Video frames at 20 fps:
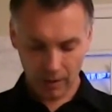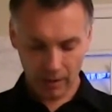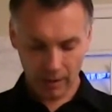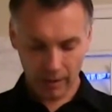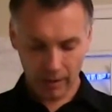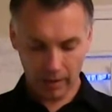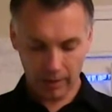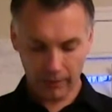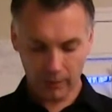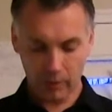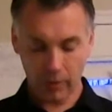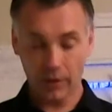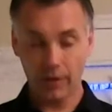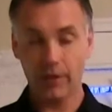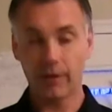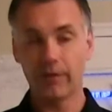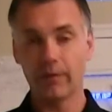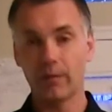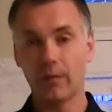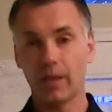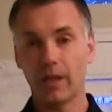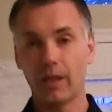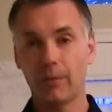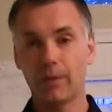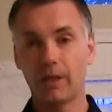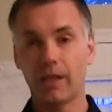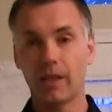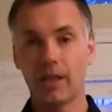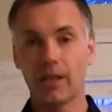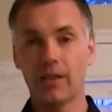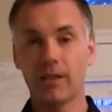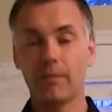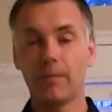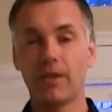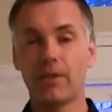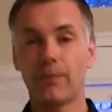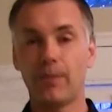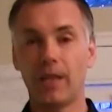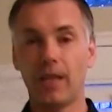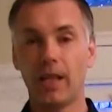And of course, if one application
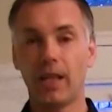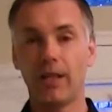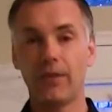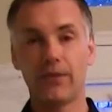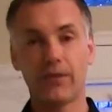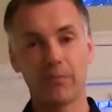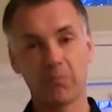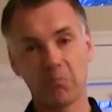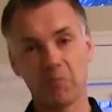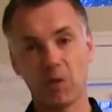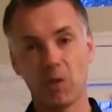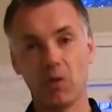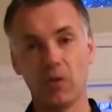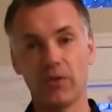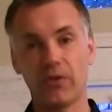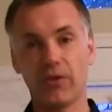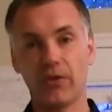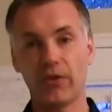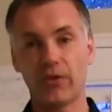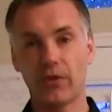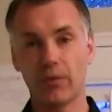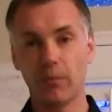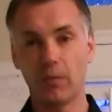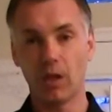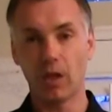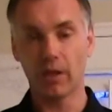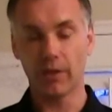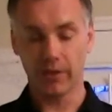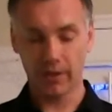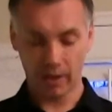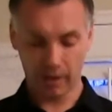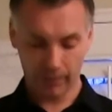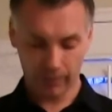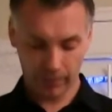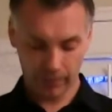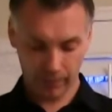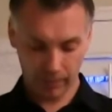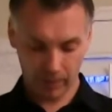misbehaves, the whole system locks up.